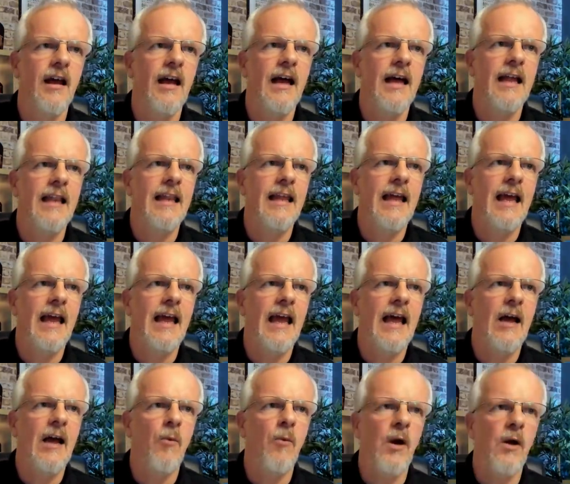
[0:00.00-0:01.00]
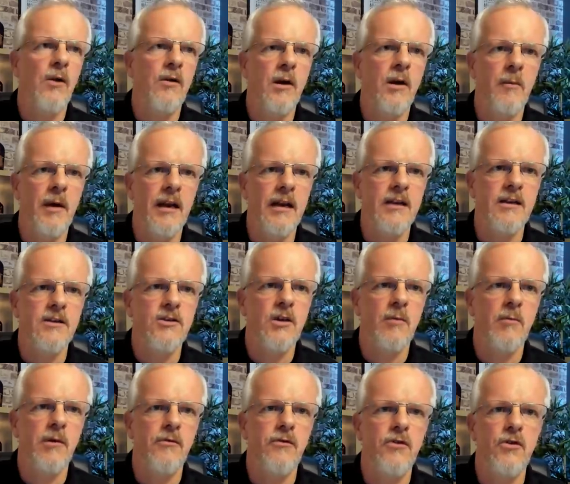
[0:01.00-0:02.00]
and welcome in
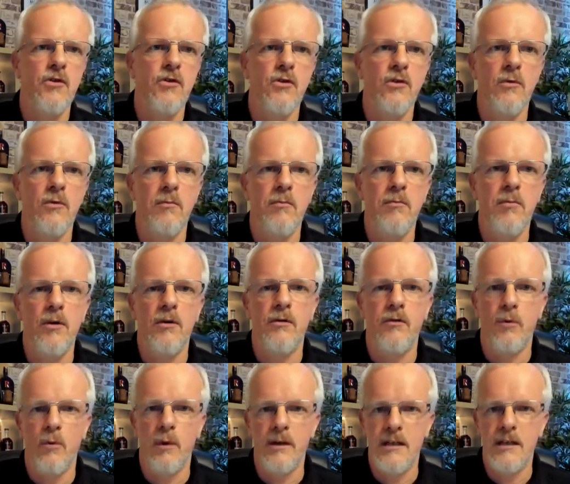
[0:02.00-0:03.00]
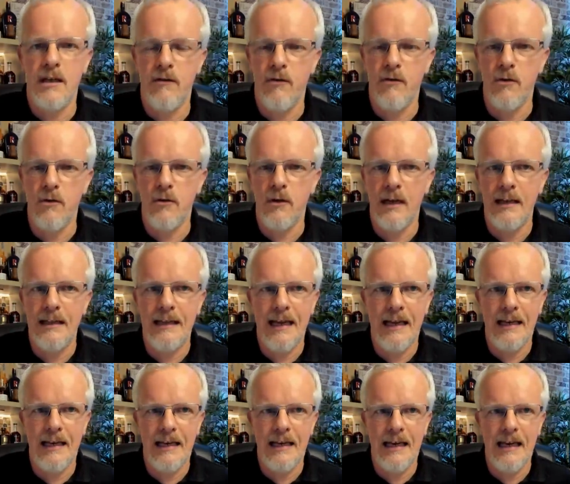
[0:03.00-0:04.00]
some of you beautiful whisky folk and
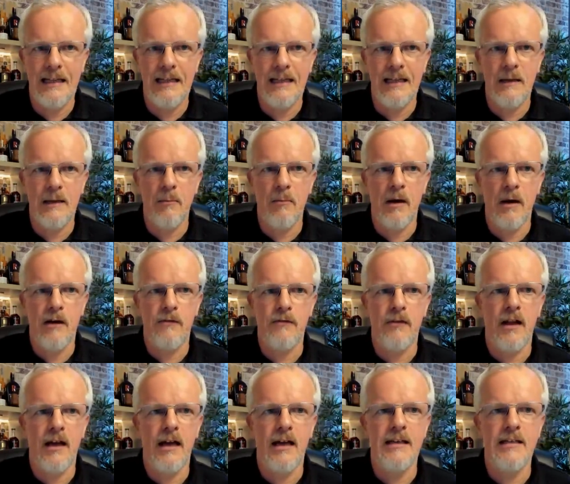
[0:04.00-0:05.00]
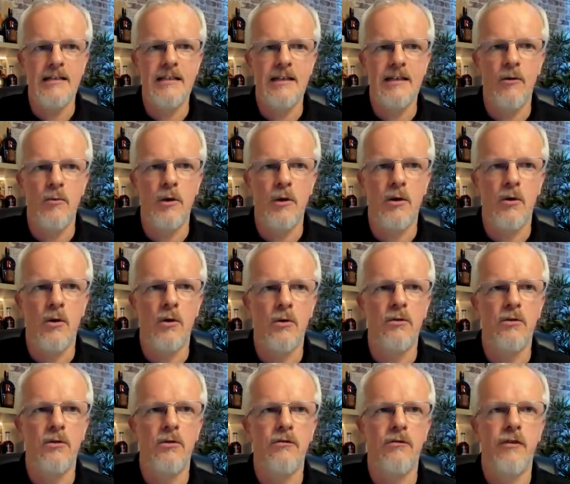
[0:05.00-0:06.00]
dedicated barflies. Hope you're
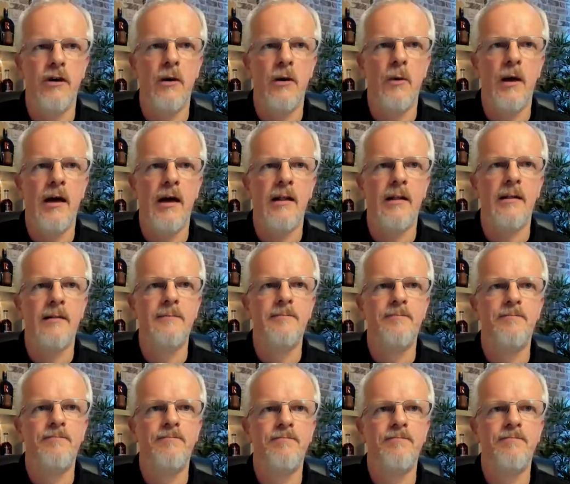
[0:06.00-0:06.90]
all doing very well.